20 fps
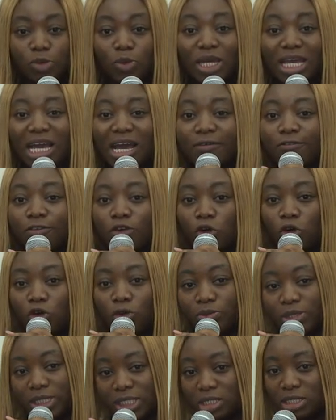We have
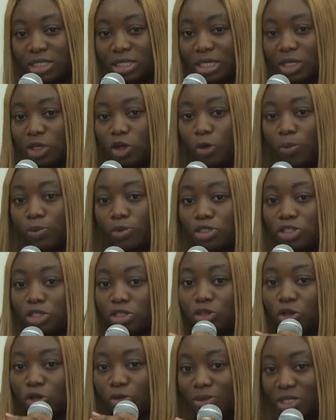community, open
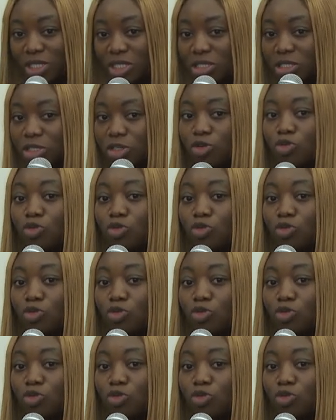source community